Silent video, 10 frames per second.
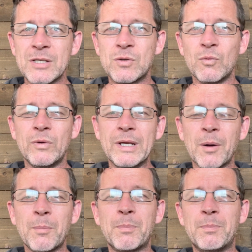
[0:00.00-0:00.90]
we
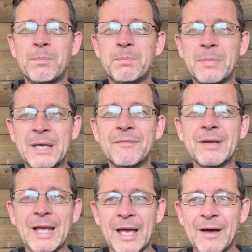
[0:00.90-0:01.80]
are
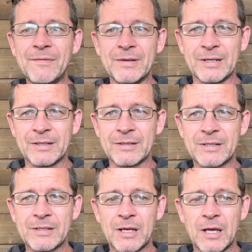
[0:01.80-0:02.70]
giving
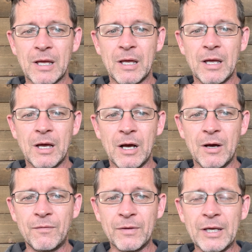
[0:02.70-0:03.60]
evidence
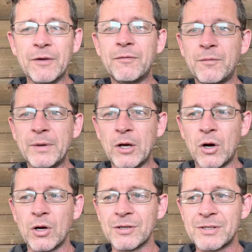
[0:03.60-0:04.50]
of if we
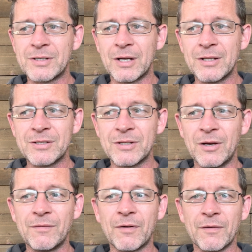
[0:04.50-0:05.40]
are sons
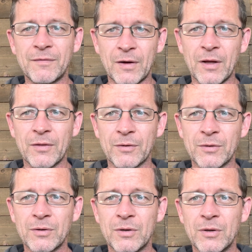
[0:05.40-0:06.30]
of our
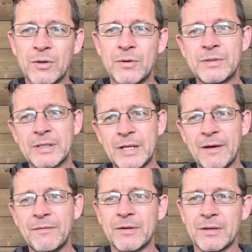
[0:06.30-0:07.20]
Father who's in
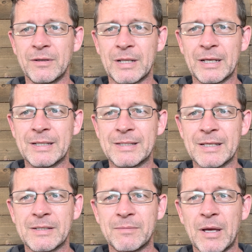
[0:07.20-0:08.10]
heaven, like it
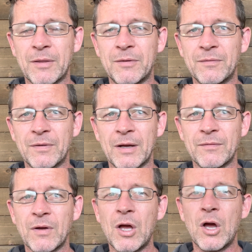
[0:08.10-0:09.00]
says in Matthew 5.
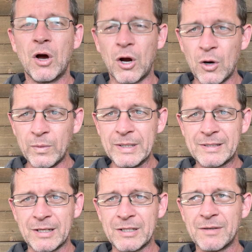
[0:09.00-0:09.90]
Are we
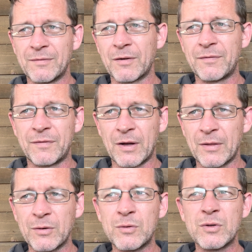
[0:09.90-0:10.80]
sons of our
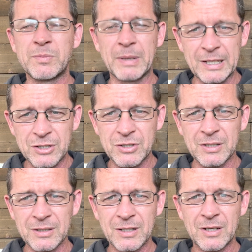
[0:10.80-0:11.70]
Father who's
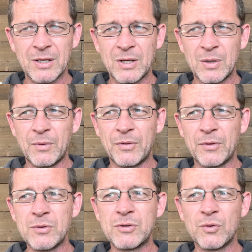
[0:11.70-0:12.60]
patient with
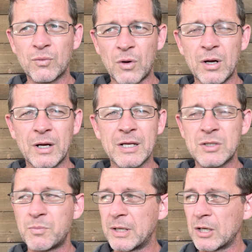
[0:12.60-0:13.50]
those who wrong
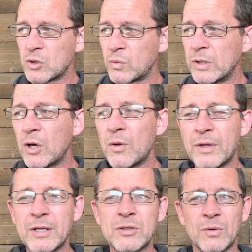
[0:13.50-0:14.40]
us because we know
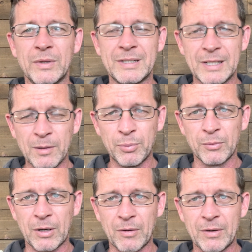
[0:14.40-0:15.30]
that it's only
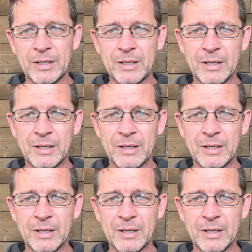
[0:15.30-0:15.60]
temporary?